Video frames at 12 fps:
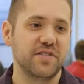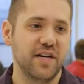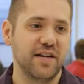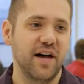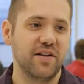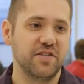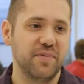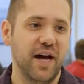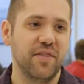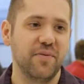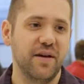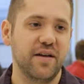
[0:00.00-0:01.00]
Technology
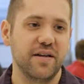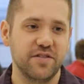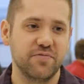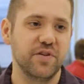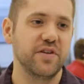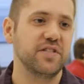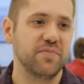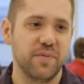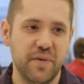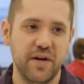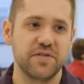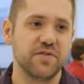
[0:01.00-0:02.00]
Pathway is really to
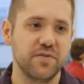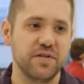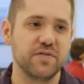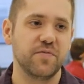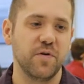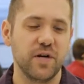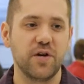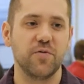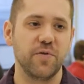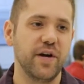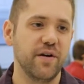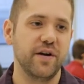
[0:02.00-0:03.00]
prepare students for a
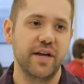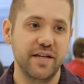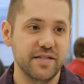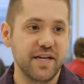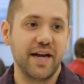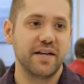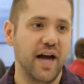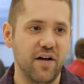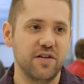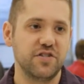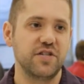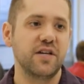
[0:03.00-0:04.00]
career in
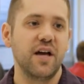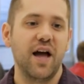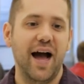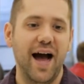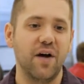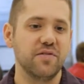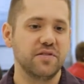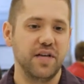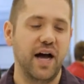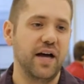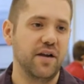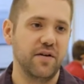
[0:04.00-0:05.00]
technology
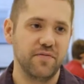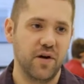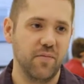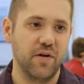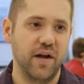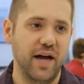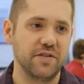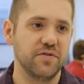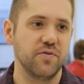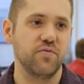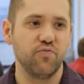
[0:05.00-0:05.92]
outside of Cumberland High School.